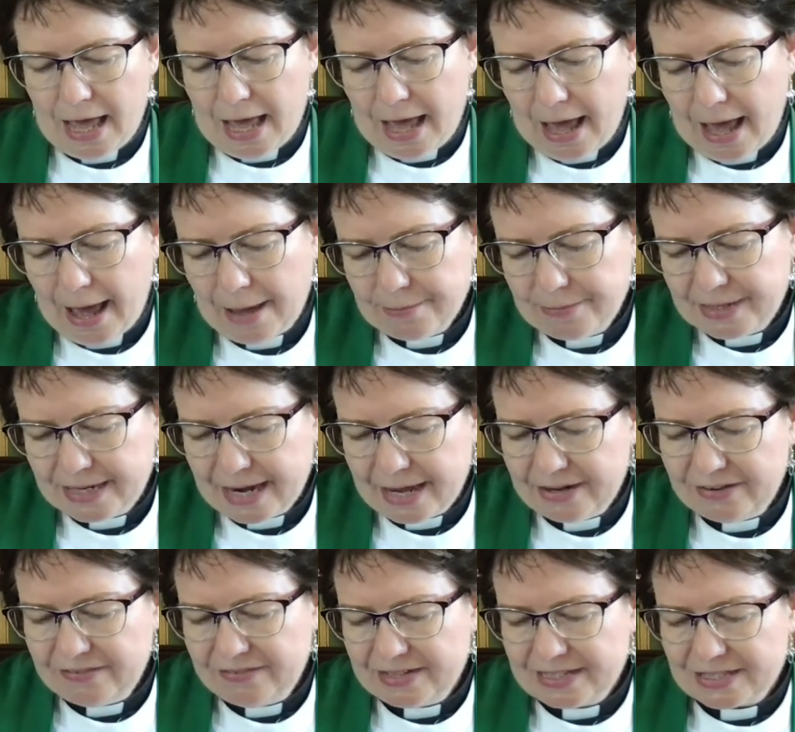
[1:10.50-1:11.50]
But none
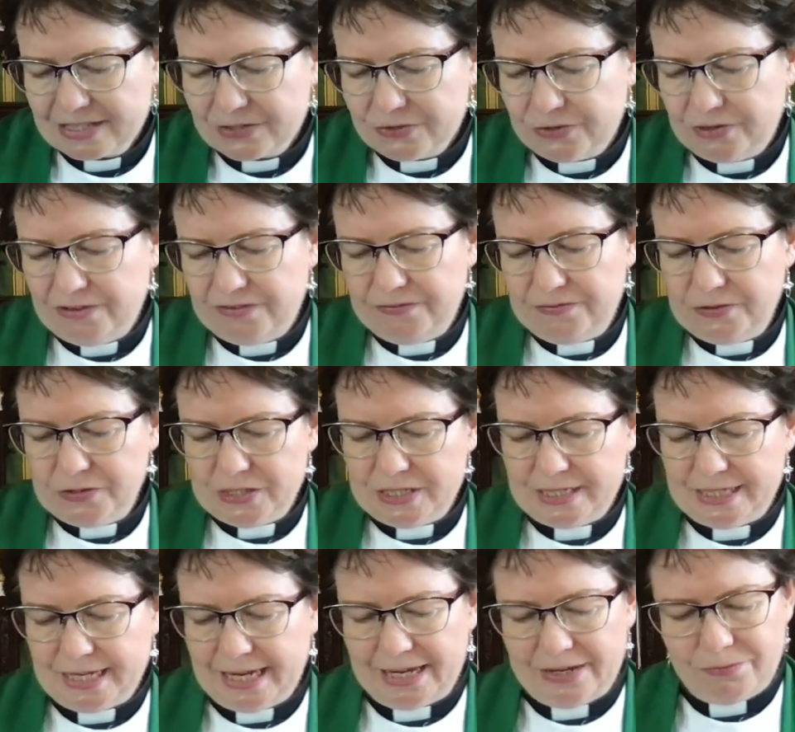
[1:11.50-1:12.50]
of us could have
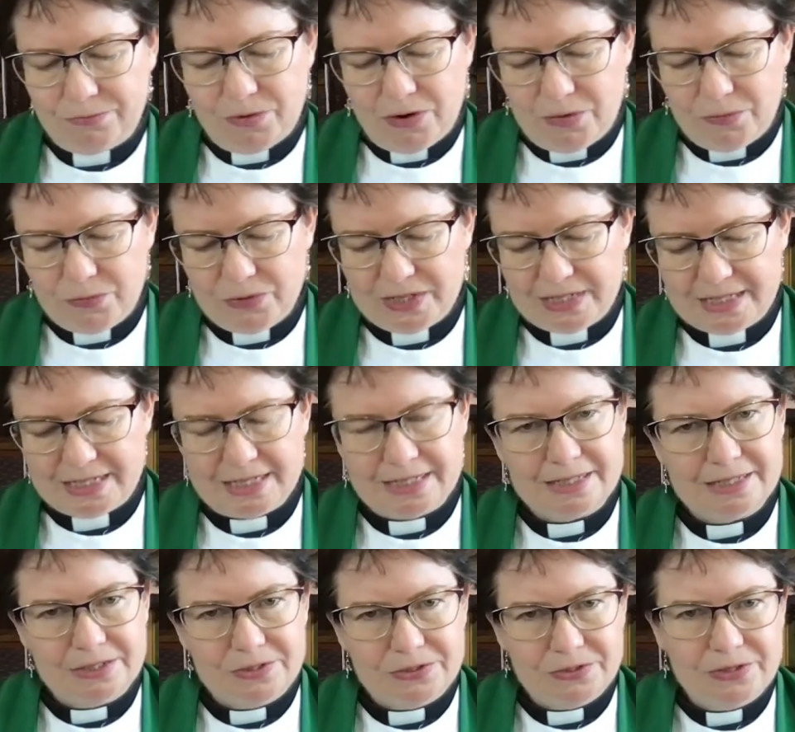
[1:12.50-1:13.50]
foreseen what would
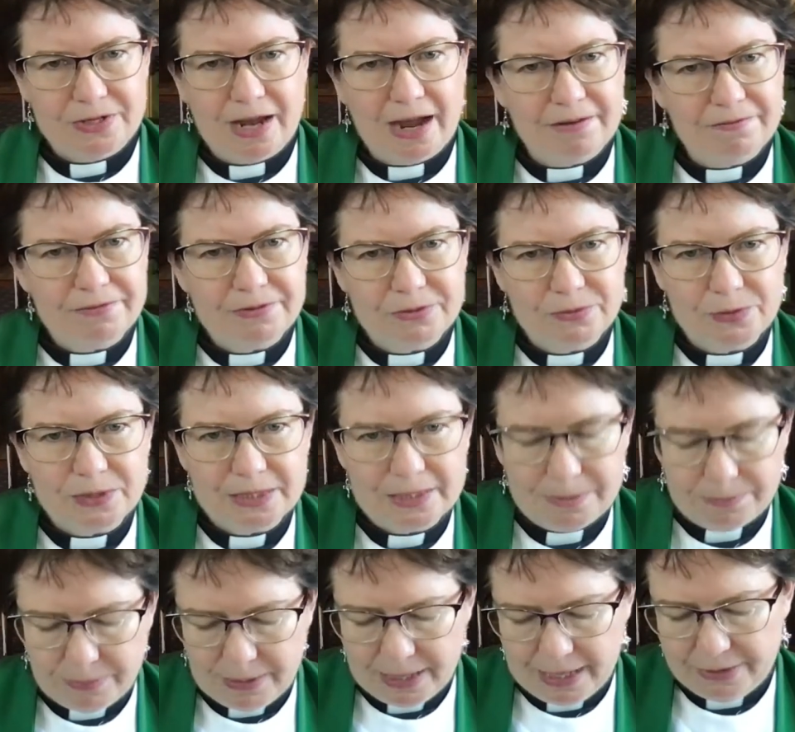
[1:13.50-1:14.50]
soon afterwards
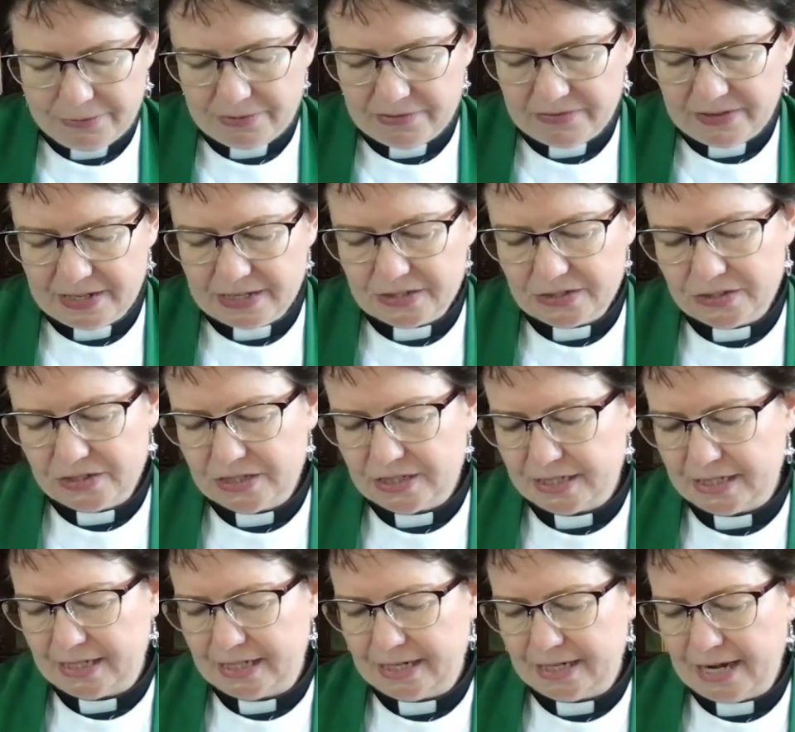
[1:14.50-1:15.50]
be revealed
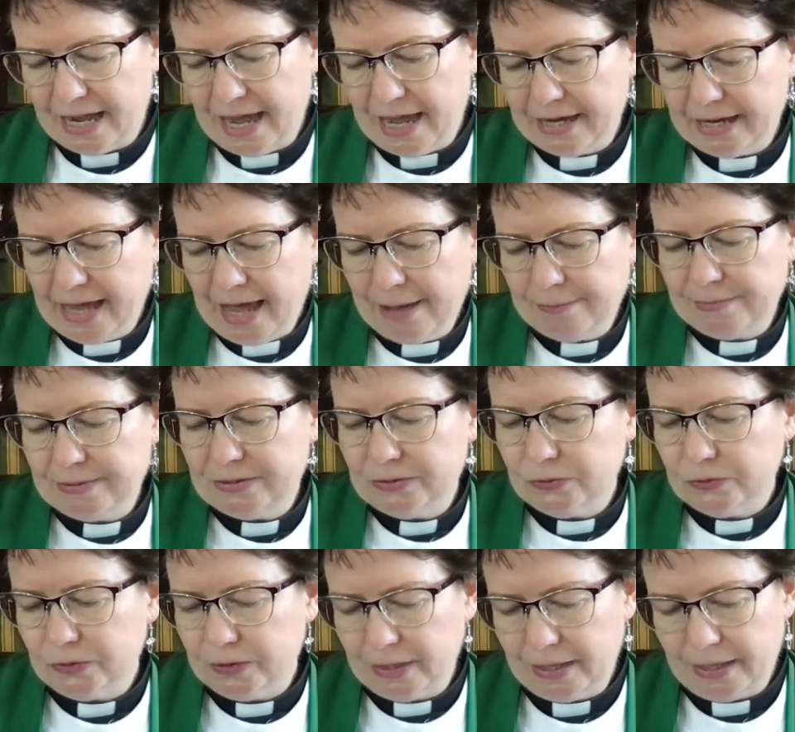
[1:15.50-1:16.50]
in our
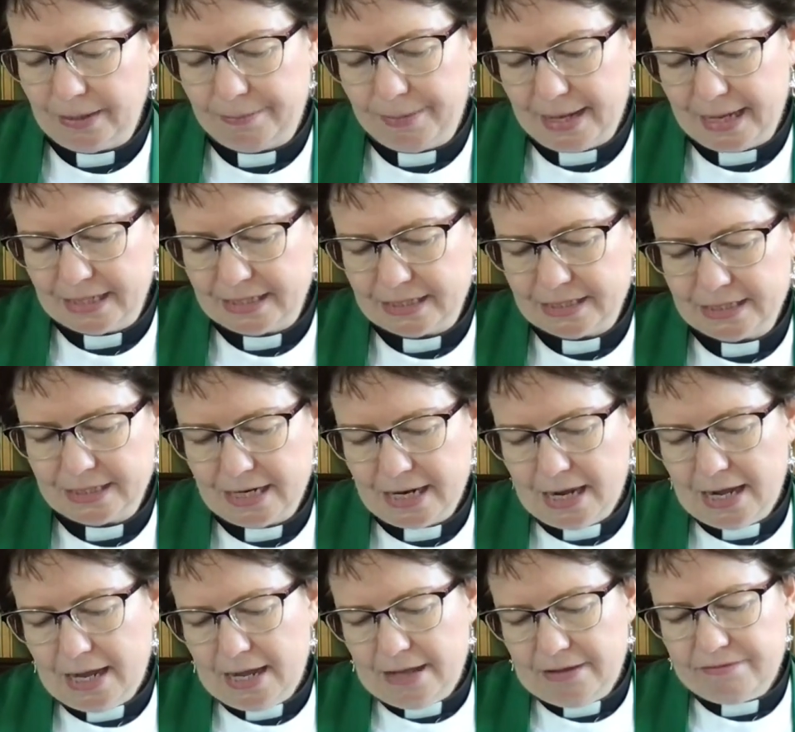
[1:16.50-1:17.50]
capital about
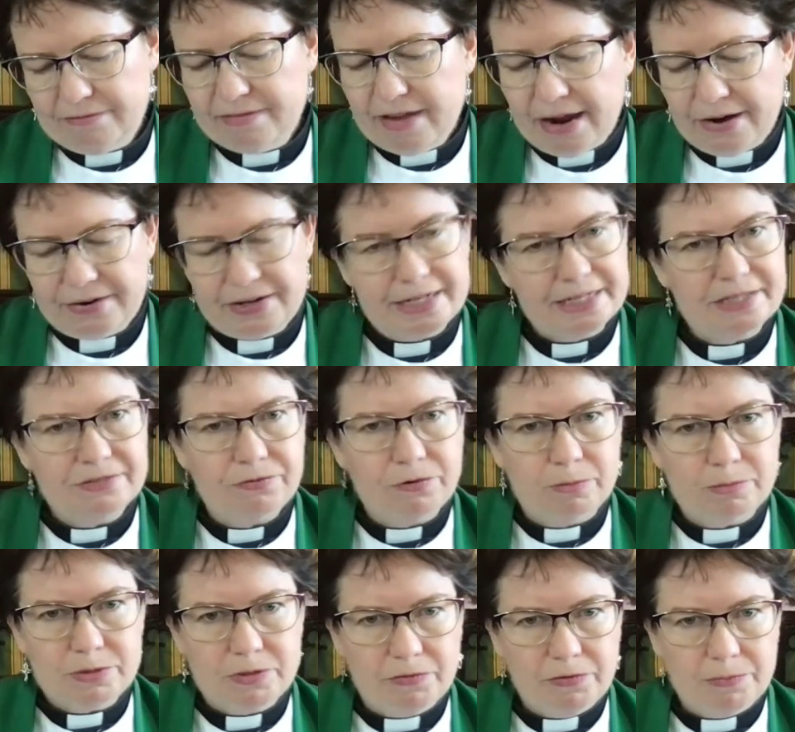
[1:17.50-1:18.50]
various
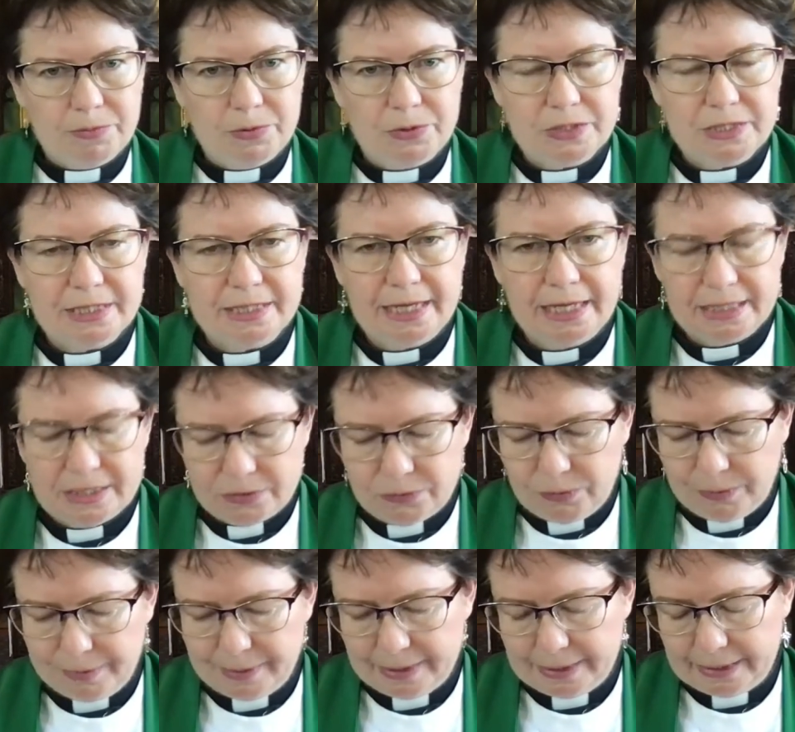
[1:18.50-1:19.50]
forms of abuse against
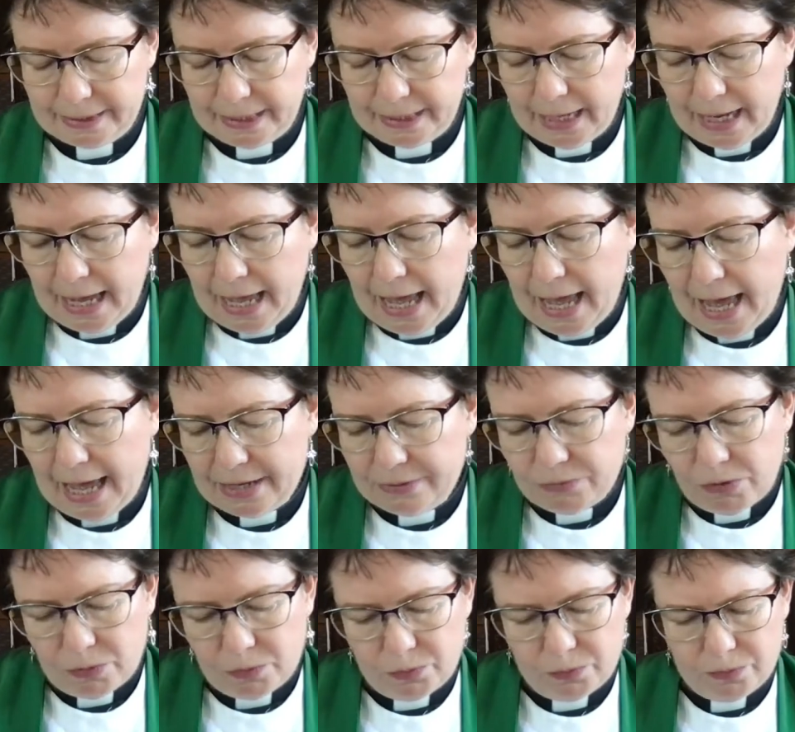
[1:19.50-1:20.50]
women, and
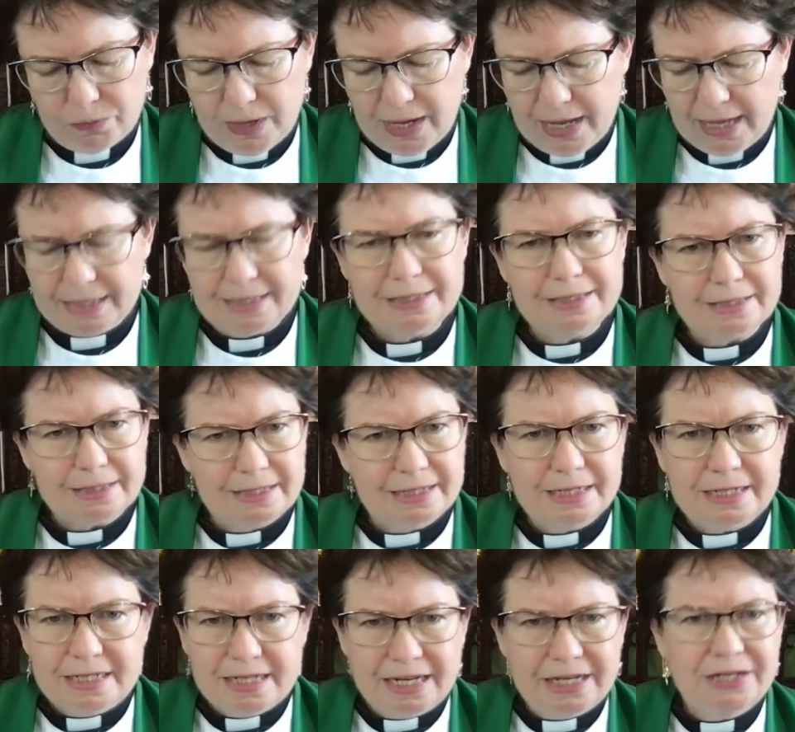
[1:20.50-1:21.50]
what has
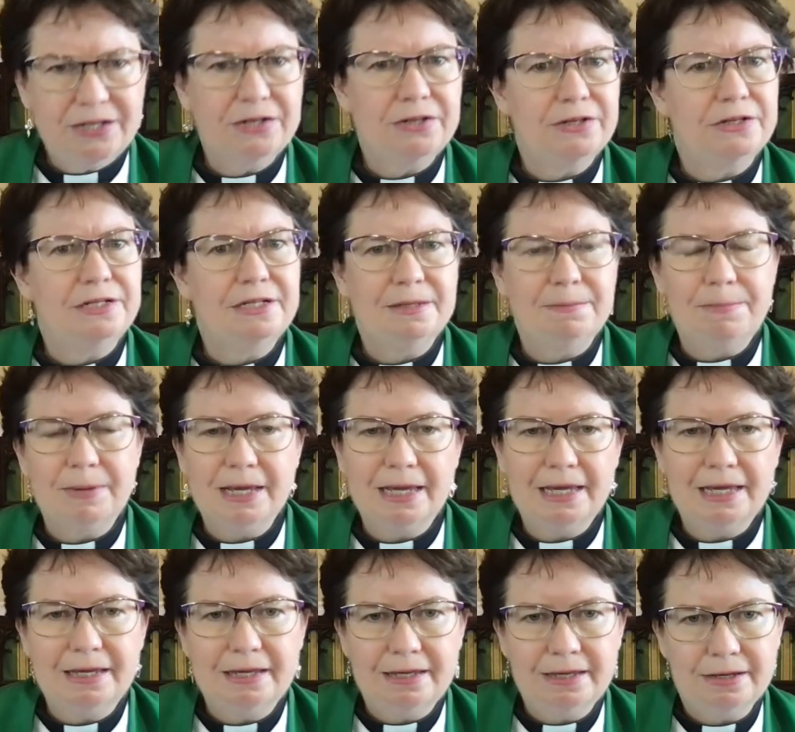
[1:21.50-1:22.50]
continued to
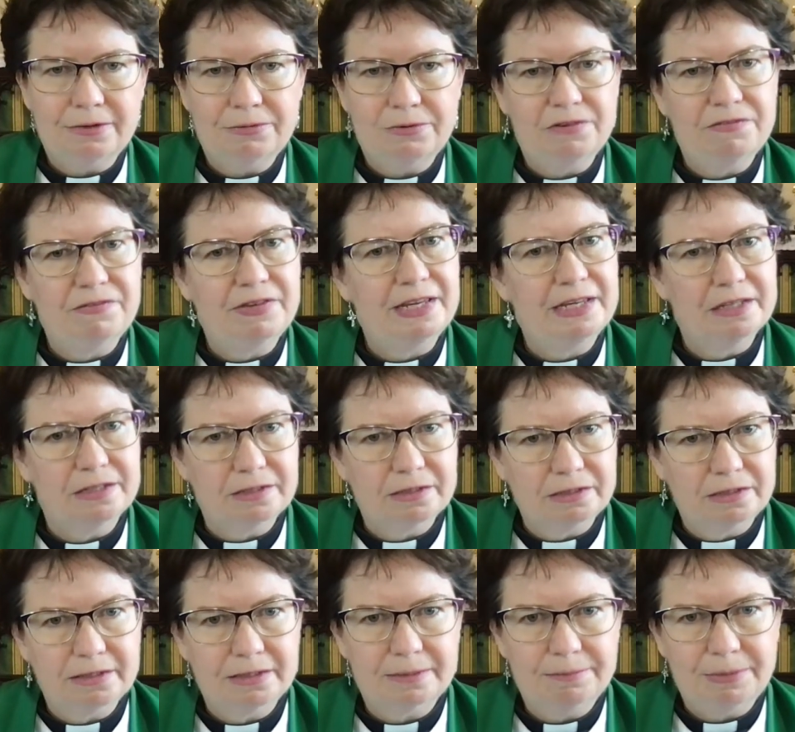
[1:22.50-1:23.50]
be
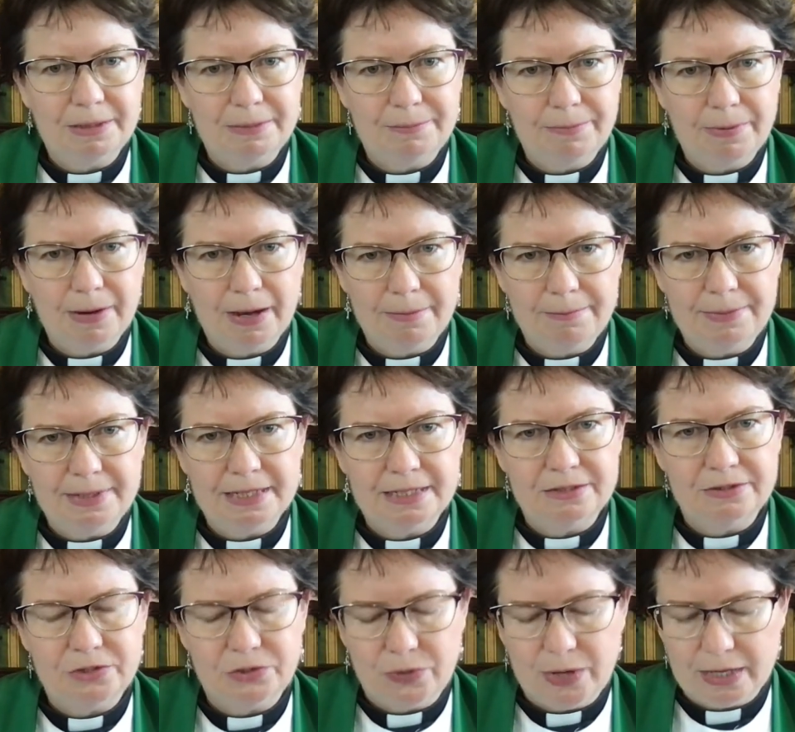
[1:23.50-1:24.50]
revealed bit by bit
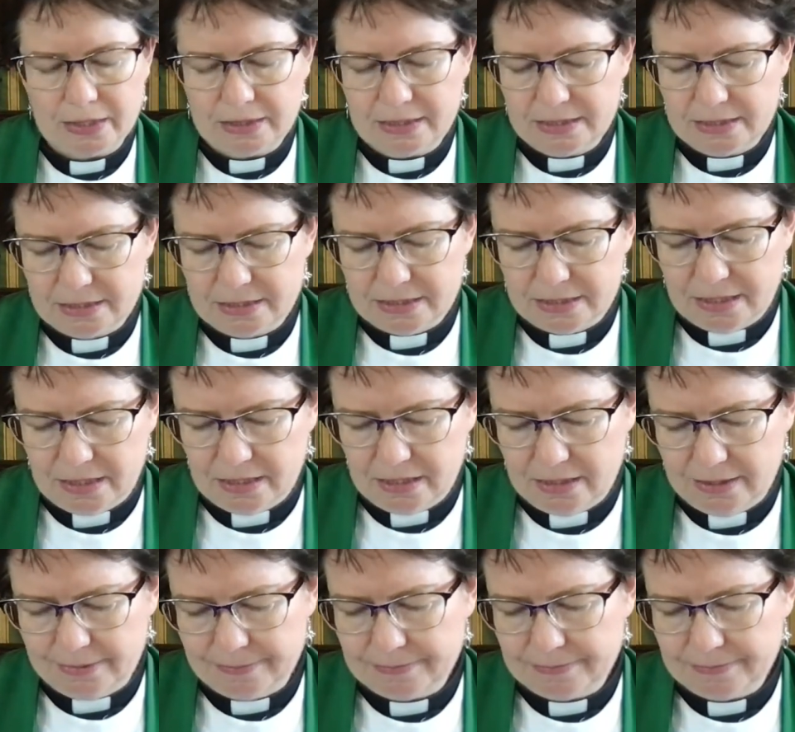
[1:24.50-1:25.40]
throughout this year.